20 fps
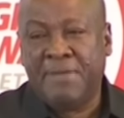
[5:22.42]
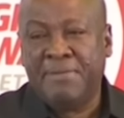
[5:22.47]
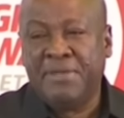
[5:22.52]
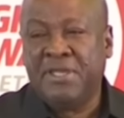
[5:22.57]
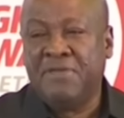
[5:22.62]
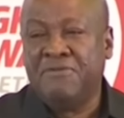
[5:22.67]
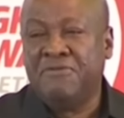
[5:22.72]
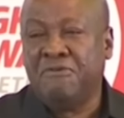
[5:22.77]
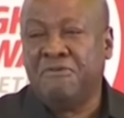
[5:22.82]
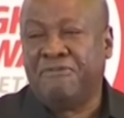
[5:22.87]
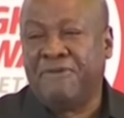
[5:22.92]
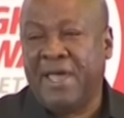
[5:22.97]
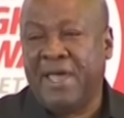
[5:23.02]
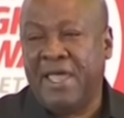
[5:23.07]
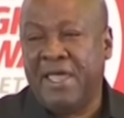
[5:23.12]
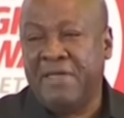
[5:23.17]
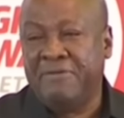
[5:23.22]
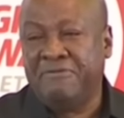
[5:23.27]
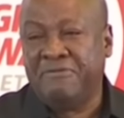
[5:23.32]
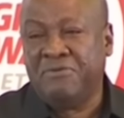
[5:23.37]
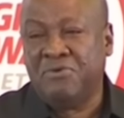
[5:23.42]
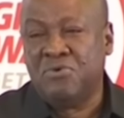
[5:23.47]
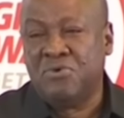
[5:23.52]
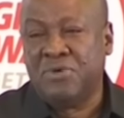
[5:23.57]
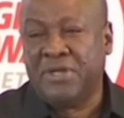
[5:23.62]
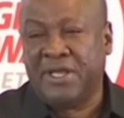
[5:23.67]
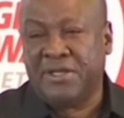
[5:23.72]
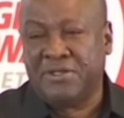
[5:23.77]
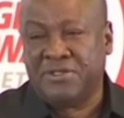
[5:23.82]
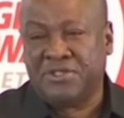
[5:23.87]
Let me give you five
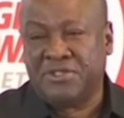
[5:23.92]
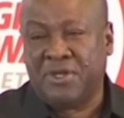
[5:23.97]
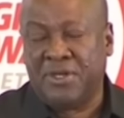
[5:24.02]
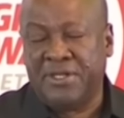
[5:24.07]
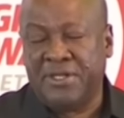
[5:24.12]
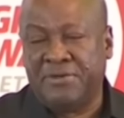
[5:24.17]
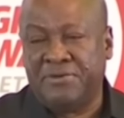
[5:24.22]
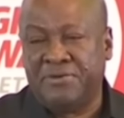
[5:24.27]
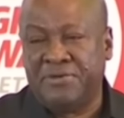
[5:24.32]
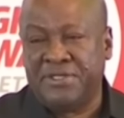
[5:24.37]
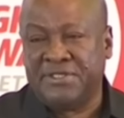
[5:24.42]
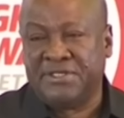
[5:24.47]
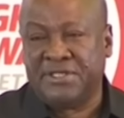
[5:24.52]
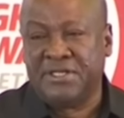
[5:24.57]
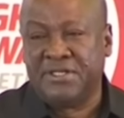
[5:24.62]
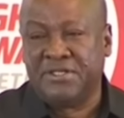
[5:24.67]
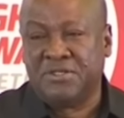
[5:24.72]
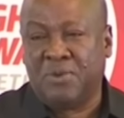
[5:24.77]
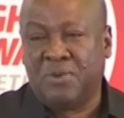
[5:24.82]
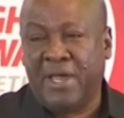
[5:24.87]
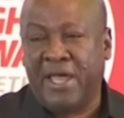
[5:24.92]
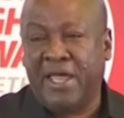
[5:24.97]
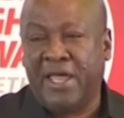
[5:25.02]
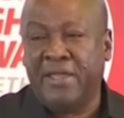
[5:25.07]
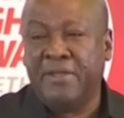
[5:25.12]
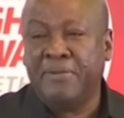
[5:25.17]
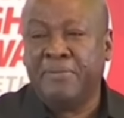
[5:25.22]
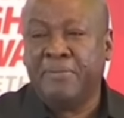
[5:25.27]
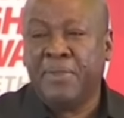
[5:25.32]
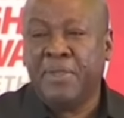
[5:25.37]
good and solid reasons
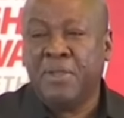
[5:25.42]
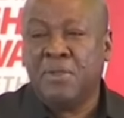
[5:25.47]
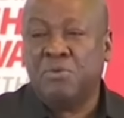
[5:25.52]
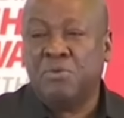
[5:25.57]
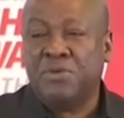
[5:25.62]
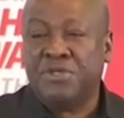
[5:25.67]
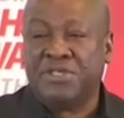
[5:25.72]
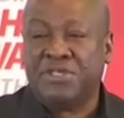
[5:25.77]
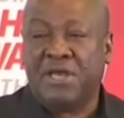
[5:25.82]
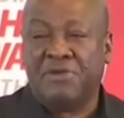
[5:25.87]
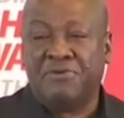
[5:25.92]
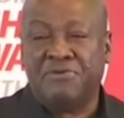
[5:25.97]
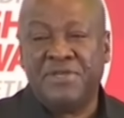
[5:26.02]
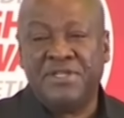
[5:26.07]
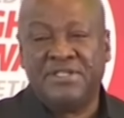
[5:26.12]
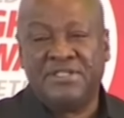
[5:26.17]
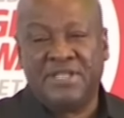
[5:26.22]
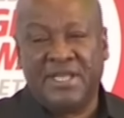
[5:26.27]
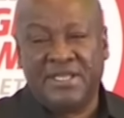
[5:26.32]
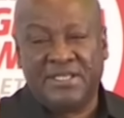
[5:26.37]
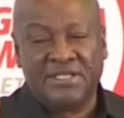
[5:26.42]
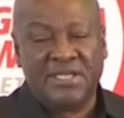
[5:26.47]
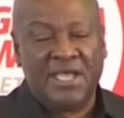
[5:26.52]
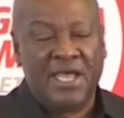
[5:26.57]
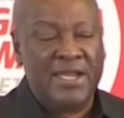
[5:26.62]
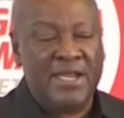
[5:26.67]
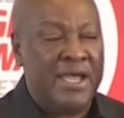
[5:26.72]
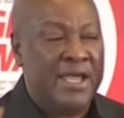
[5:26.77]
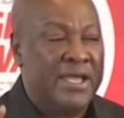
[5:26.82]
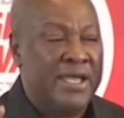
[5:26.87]
why we shall reset
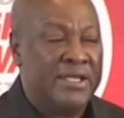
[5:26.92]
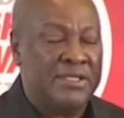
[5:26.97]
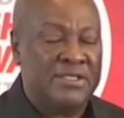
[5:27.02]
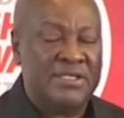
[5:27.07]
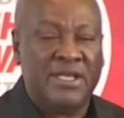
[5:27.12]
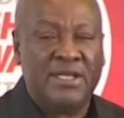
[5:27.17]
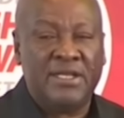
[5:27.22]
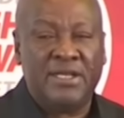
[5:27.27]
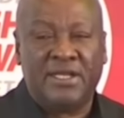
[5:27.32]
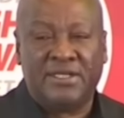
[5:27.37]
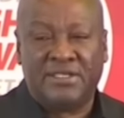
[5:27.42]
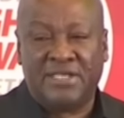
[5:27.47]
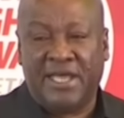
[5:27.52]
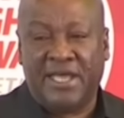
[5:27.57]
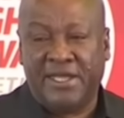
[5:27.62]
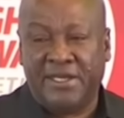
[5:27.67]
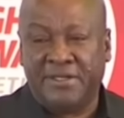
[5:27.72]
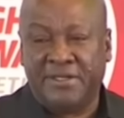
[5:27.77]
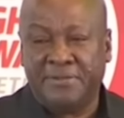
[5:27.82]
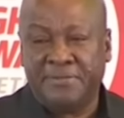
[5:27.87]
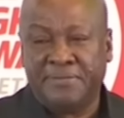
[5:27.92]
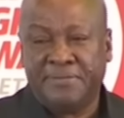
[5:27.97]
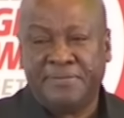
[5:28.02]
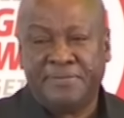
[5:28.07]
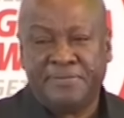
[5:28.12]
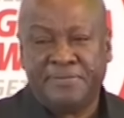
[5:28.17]
Ghana and turn the tide.